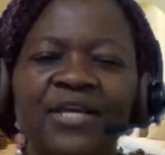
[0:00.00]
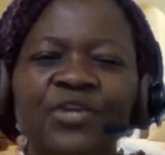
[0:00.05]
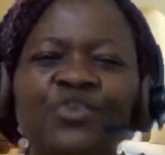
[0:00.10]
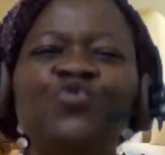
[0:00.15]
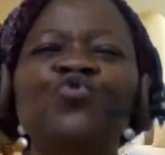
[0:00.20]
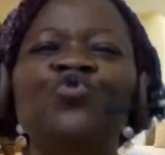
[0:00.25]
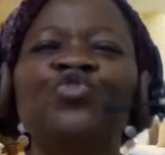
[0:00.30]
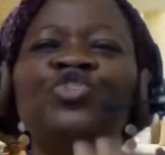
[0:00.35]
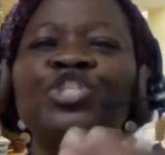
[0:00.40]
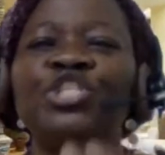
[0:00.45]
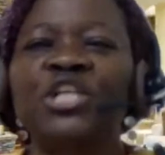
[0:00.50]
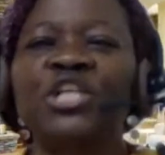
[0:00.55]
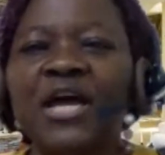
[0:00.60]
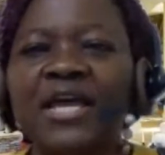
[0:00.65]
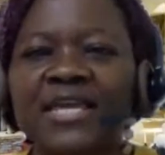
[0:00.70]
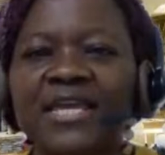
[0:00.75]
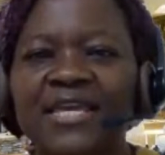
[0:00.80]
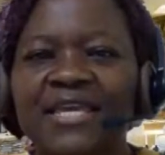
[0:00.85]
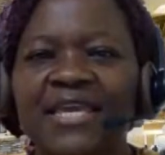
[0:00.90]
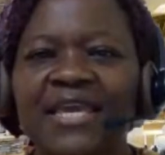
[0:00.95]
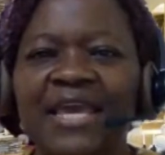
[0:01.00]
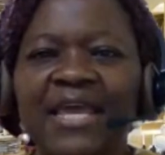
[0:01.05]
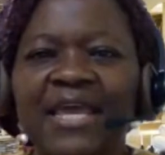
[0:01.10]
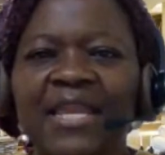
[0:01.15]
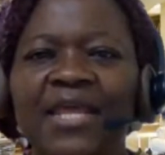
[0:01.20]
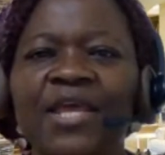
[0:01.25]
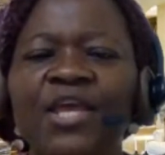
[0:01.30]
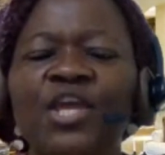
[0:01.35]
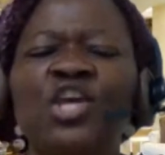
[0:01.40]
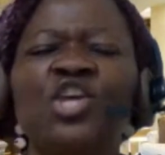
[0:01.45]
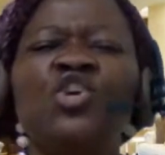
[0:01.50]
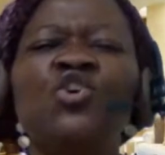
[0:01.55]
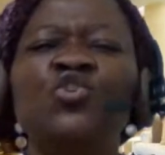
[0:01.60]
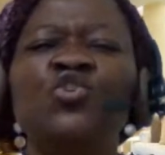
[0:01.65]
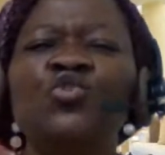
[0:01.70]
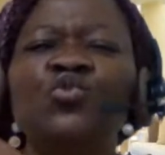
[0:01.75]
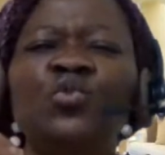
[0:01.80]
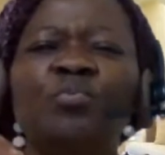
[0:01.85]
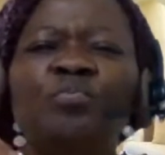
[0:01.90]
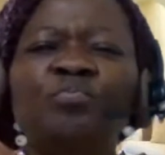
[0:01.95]
You try again. You
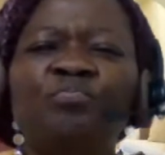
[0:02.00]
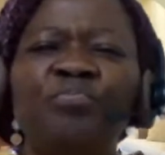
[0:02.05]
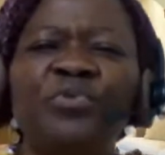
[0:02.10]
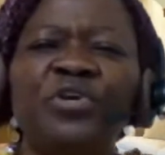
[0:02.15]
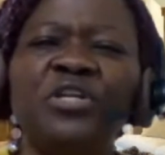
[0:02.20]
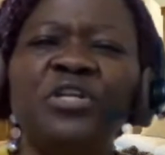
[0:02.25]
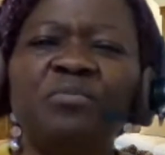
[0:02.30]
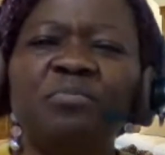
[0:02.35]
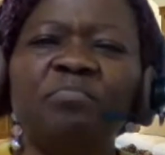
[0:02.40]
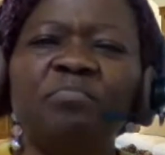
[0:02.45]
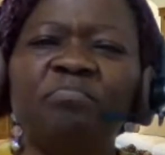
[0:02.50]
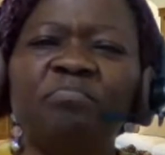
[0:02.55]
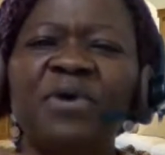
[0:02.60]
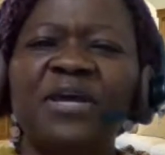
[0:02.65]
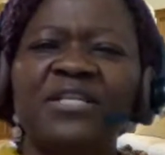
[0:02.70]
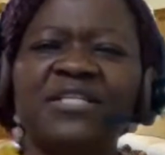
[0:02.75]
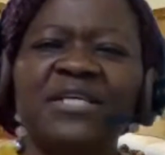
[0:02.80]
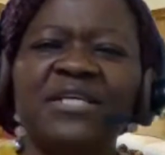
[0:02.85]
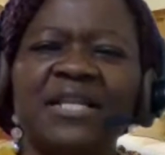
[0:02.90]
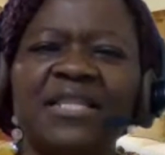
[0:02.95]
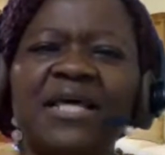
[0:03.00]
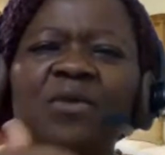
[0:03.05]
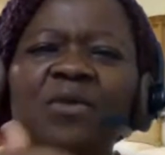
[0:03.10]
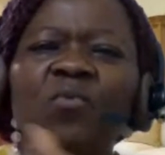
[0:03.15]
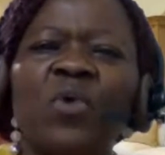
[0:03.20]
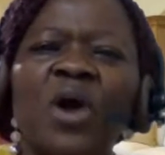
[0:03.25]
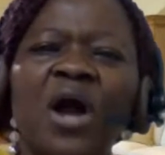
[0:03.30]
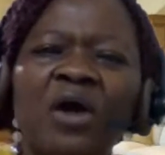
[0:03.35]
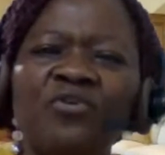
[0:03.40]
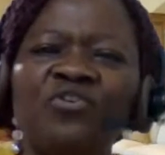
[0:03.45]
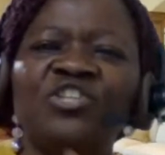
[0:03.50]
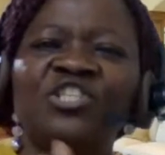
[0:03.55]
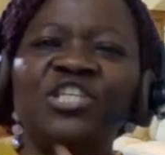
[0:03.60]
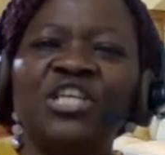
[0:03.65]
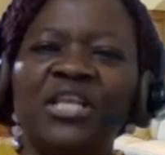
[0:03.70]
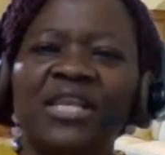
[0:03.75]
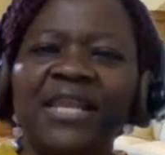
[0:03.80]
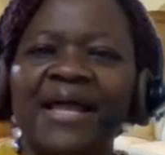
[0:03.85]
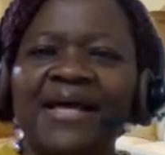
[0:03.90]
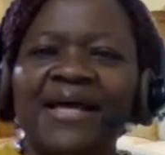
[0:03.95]
do a bit better than how you
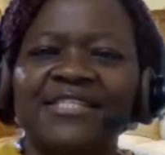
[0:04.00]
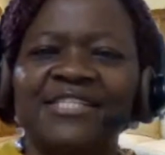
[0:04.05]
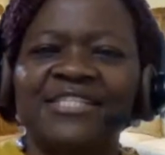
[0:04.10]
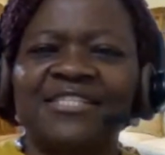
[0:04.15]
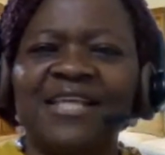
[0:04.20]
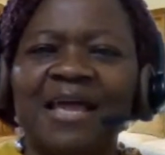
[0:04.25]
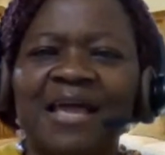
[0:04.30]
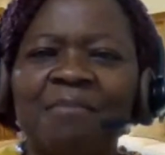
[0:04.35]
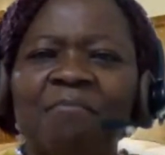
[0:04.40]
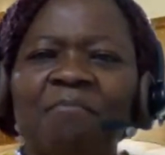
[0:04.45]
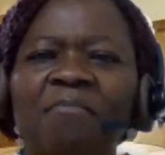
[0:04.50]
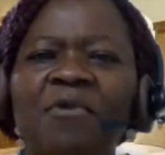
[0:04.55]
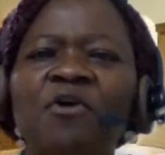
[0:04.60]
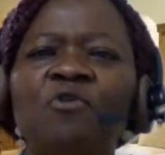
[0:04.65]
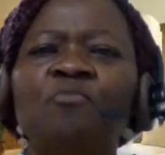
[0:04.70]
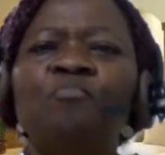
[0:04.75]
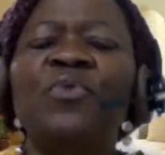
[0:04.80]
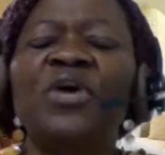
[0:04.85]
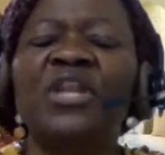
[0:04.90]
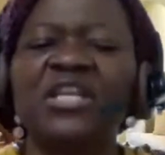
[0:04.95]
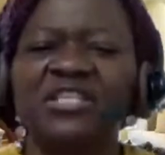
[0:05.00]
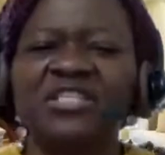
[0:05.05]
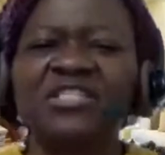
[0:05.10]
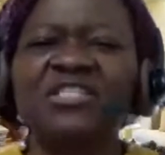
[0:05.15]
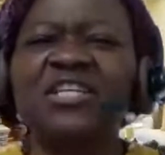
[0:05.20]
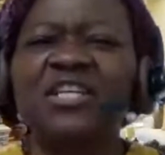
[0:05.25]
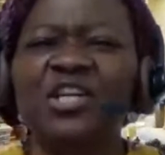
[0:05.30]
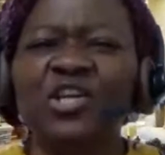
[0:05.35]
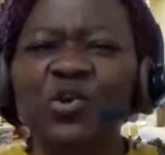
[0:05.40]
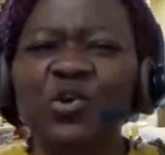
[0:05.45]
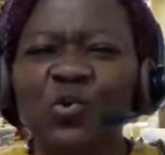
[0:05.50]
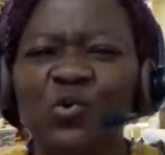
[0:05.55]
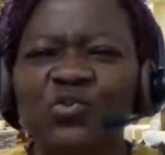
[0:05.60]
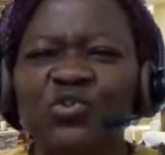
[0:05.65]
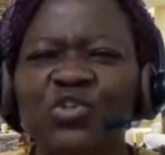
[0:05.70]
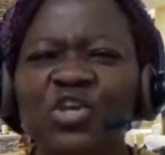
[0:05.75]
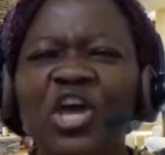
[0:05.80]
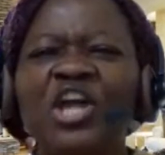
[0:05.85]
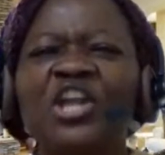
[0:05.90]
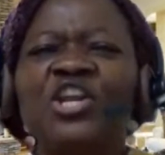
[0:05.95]
did last time, but it still
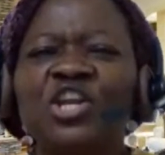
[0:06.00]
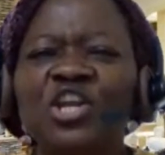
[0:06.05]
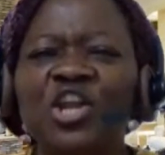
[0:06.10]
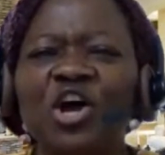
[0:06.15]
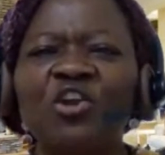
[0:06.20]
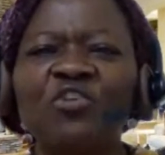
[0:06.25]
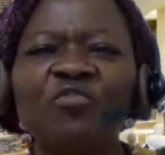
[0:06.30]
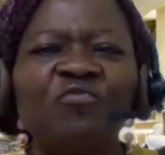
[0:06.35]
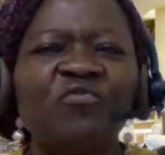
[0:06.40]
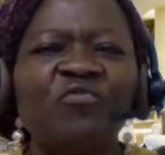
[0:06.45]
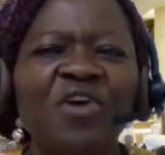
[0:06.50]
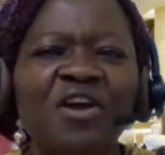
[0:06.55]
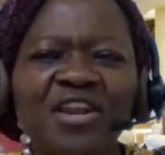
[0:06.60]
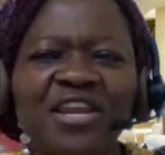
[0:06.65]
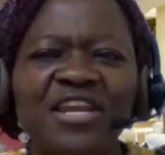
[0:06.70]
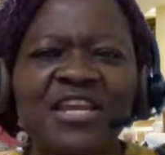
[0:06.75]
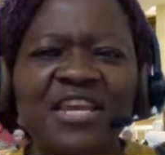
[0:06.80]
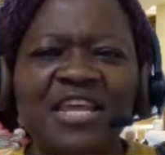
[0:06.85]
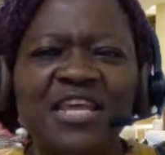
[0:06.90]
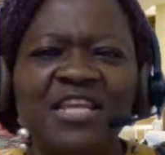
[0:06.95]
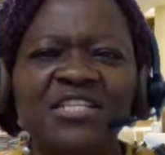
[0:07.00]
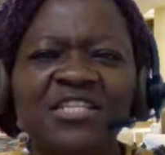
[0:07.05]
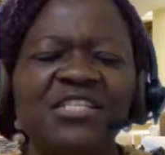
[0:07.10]
looks not very neat.